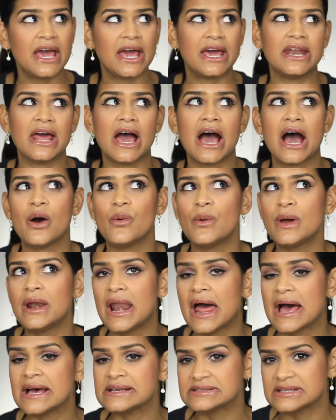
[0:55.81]
and how it
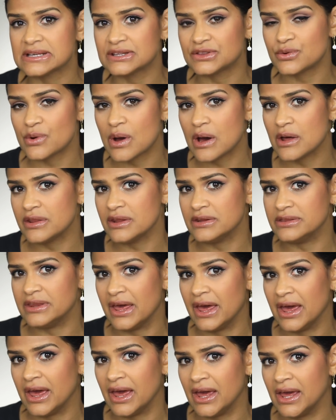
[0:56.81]
lasted throughout the
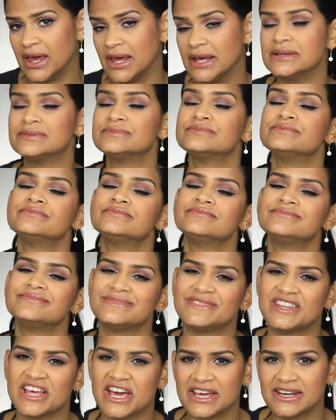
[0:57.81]
day,
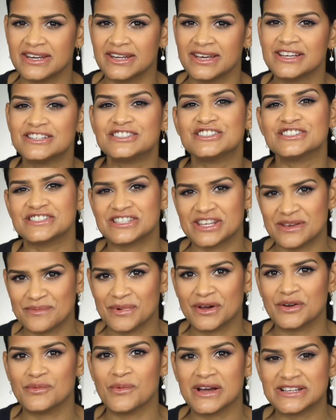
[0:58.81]
then just
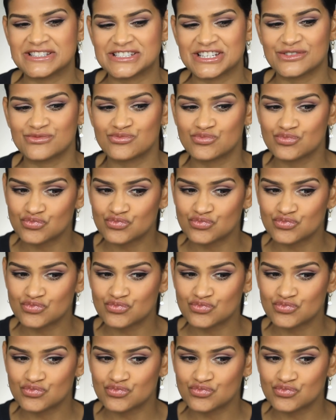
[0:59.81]
keep on watching.